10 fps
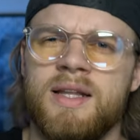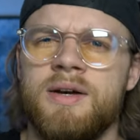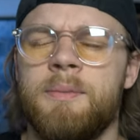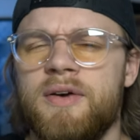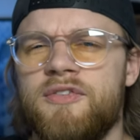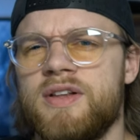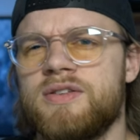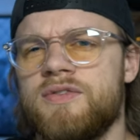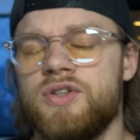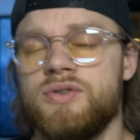Another
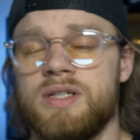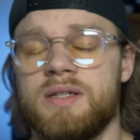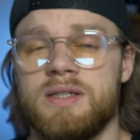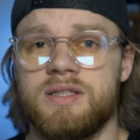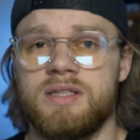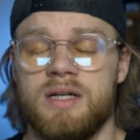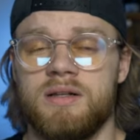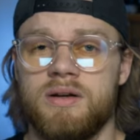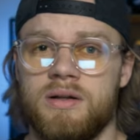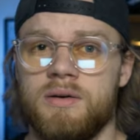benefits of using
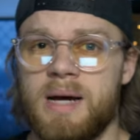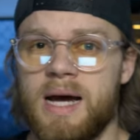single color